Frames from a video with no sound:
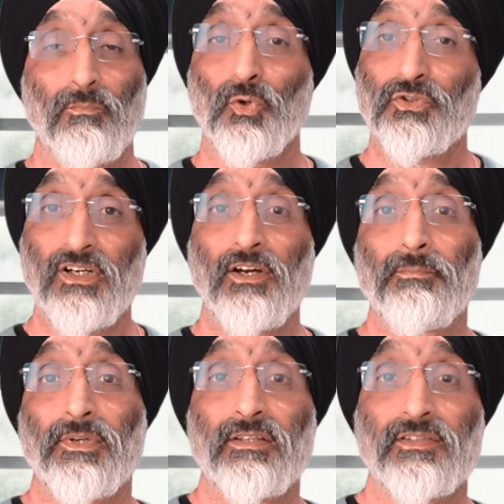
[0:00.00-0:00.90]
More
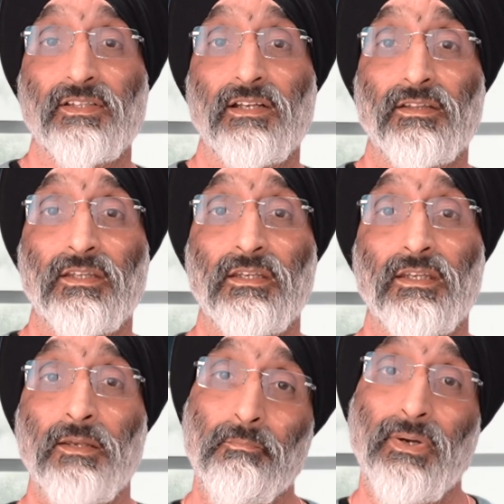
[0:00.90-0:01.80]
time means that the
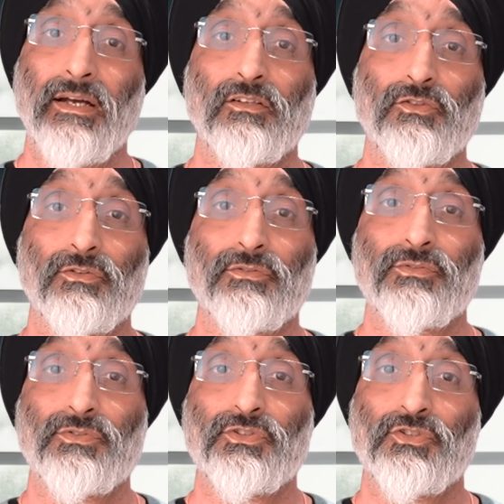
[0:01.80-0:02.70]
impact
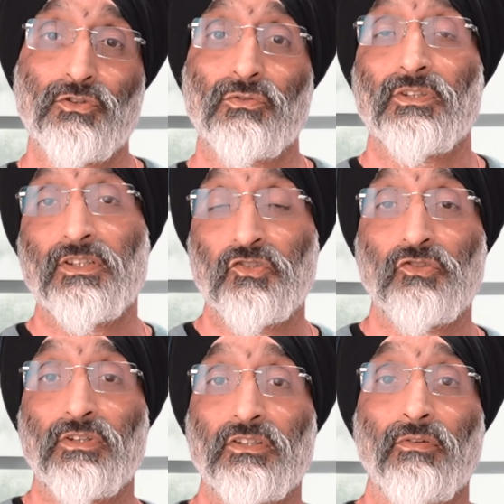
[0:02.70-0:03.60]
on
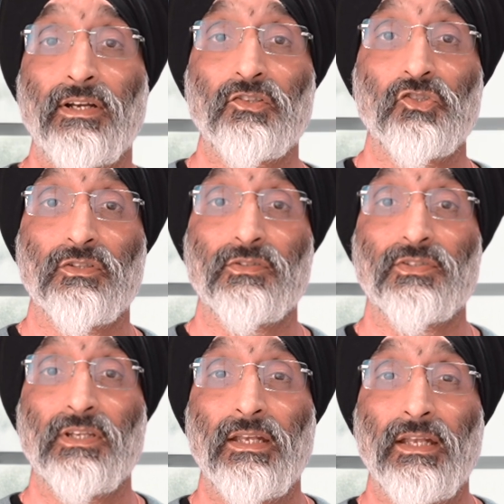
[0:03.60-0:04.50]
student-teacher
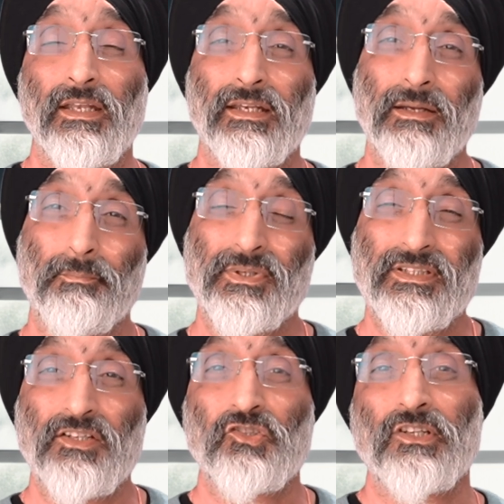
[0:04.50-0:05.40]
interactions can
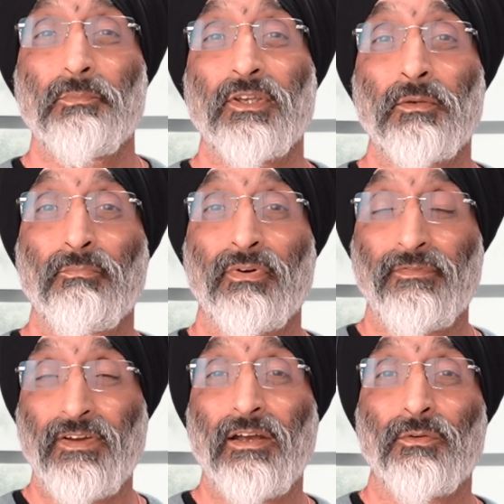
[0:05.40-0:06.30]
potentially be
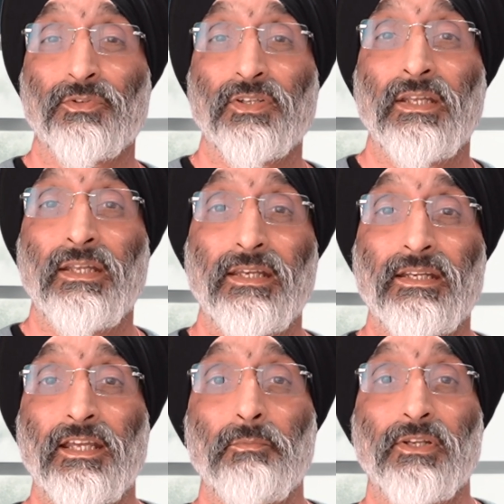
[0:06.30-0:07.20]
profound,
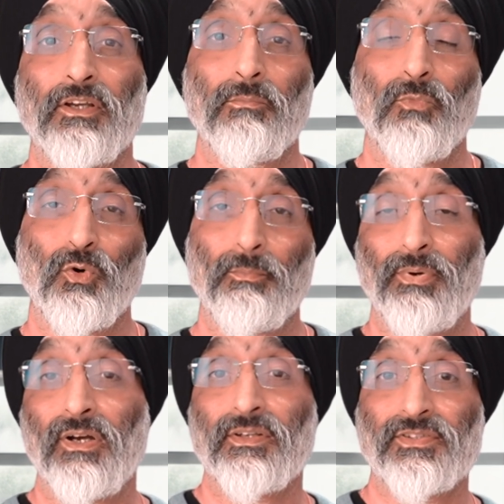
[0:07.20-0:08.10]
enabling a more
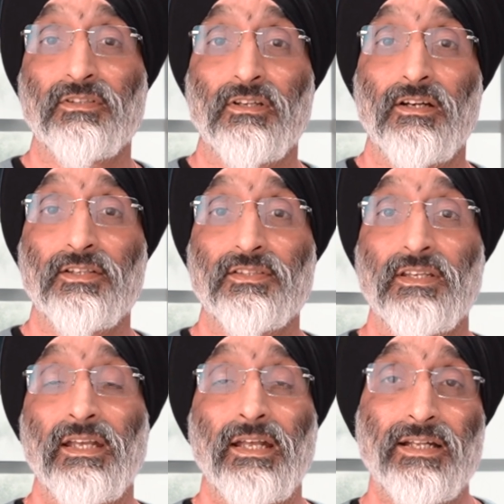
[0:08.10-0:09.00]
personalised
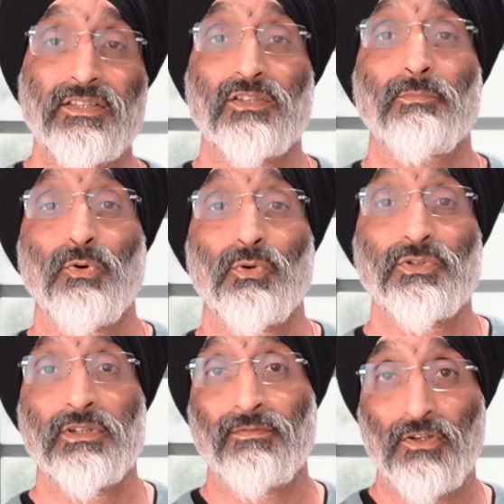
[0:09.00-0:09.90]
and
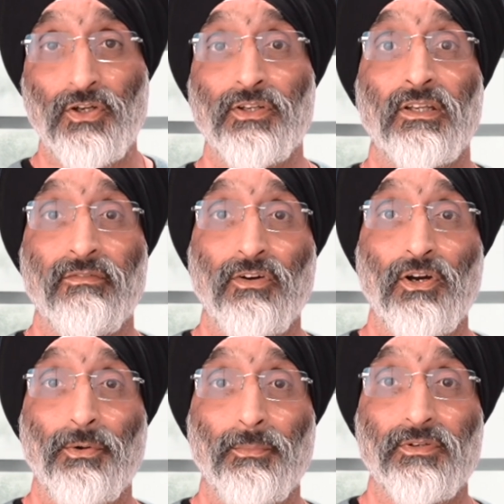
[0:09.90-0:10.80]
supportive learning
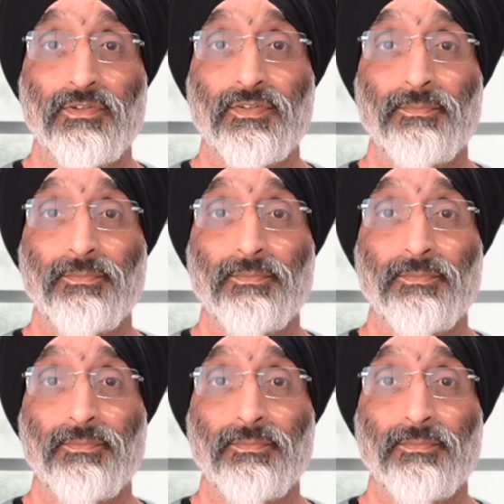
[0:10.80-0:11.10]
environment.